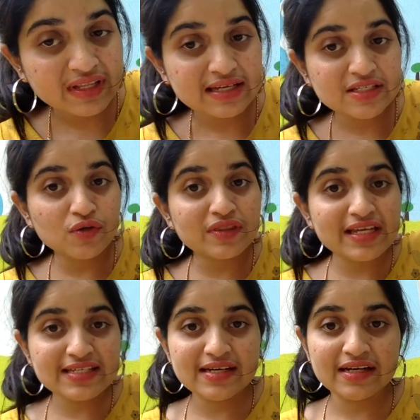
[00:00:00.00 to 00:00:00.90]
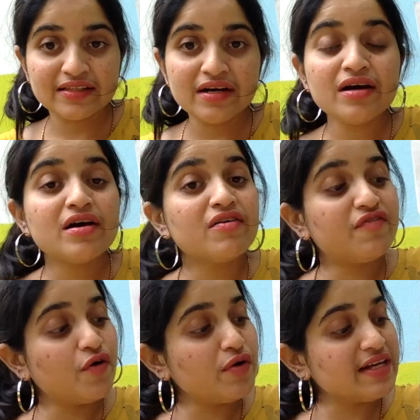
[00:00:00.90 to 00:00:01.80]
So these are the
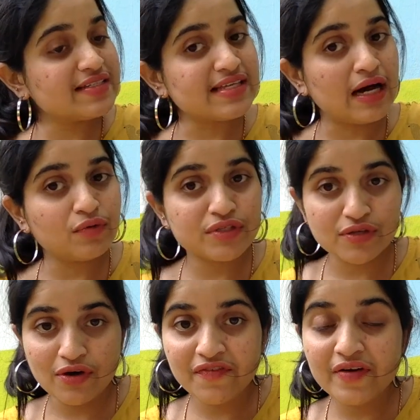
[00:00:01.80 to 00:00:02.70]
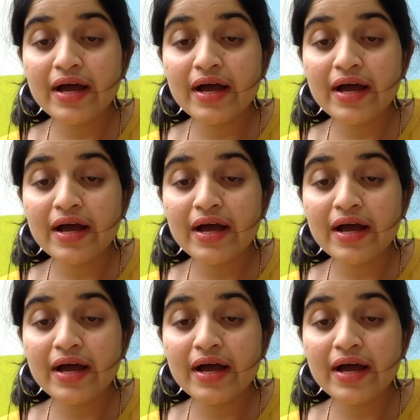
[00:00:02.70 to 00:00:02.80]
phonic sounds of